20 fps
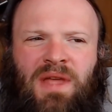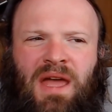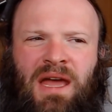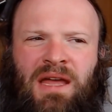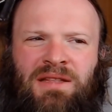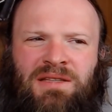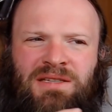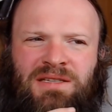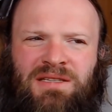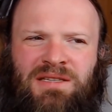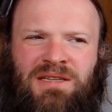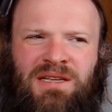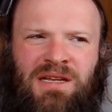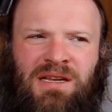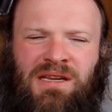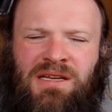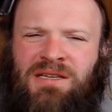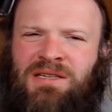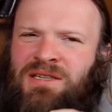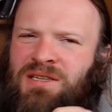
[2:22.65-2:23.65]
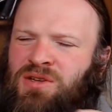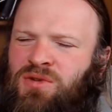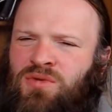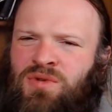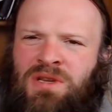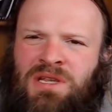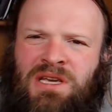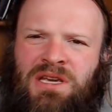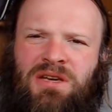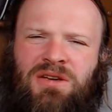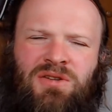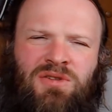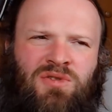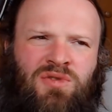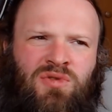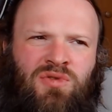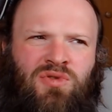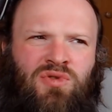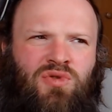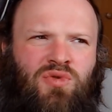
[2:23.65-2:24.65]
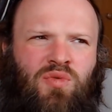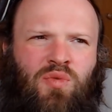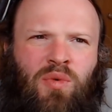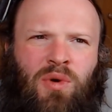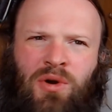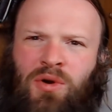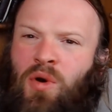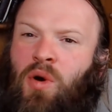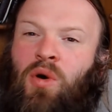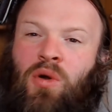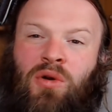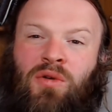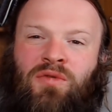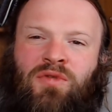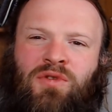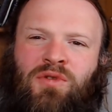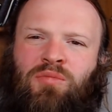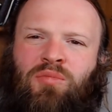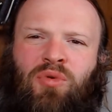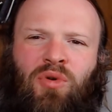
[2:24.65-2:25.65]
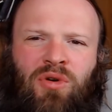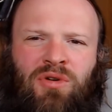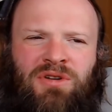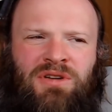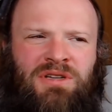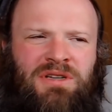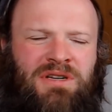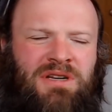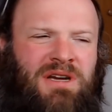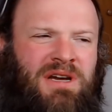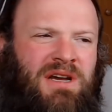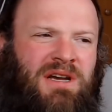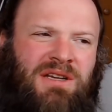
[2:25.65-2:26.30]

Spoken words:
and still is unique due to what all of you brought in.